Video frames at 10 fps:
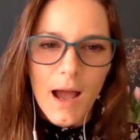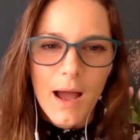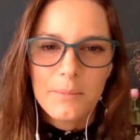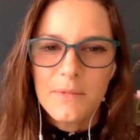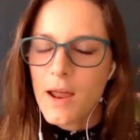
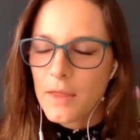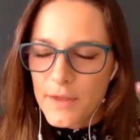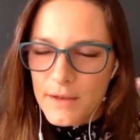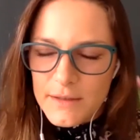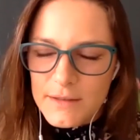
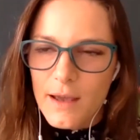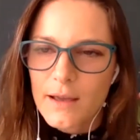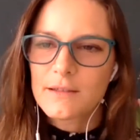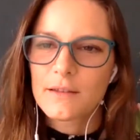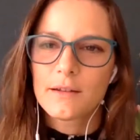Nothing's
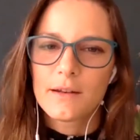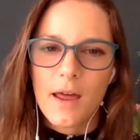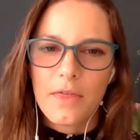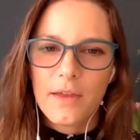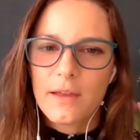certain,
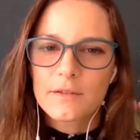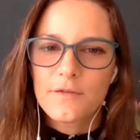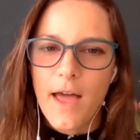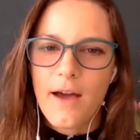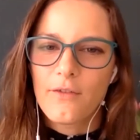nothing is
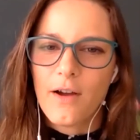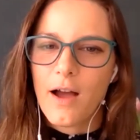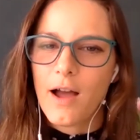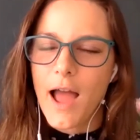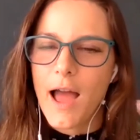forever.